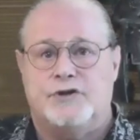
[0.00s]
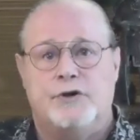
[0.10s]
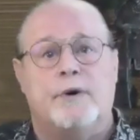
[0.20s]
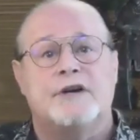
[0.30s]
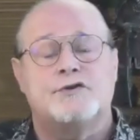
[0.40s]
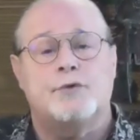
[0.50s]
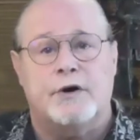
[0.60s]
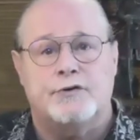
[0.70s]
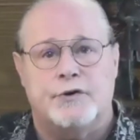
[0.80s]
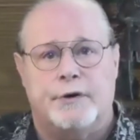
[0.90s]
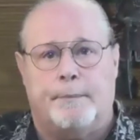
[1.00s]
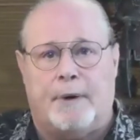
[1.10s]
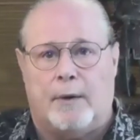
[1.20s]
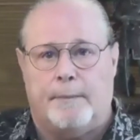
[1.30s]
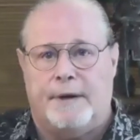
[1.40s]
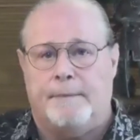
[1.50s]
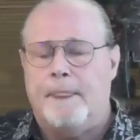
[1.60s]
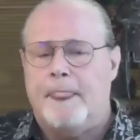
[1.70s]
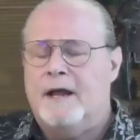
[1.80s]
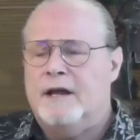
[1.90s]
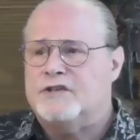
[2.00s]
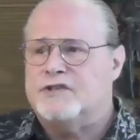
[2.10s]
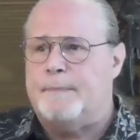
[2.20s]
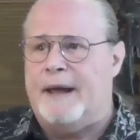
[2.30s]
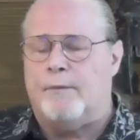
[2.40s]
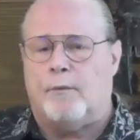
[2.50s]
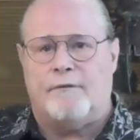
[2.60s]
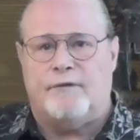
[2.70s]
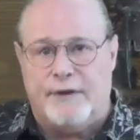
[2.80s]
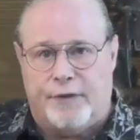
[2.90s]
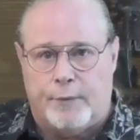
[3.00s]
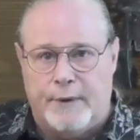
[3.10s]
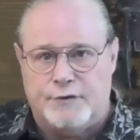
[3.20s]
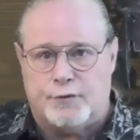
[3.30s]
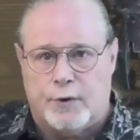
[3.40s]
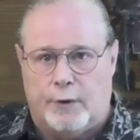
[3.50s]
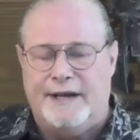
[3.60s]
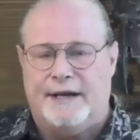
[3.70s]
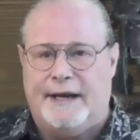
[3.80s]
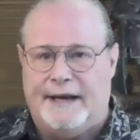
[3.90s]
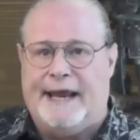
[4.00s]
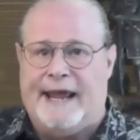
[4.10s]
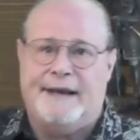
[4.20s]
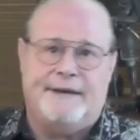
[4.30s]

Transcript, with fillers: U S Treasury Department spent roughly three trillion dollars in aid,